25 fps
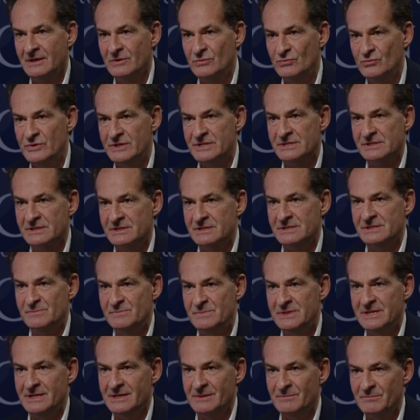risk is
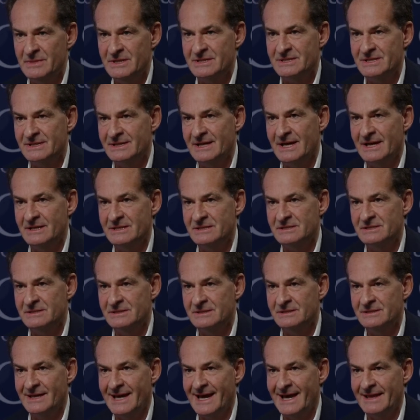being
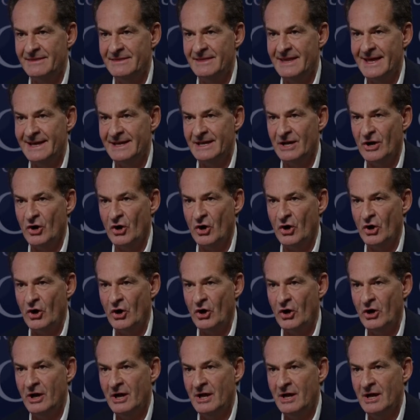mitigated and they
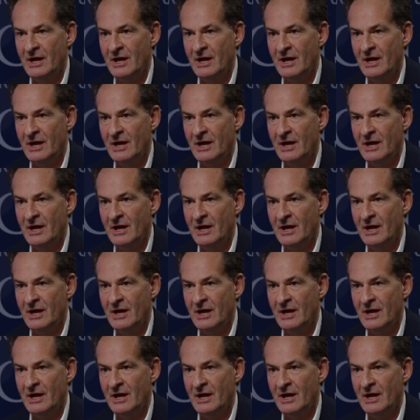are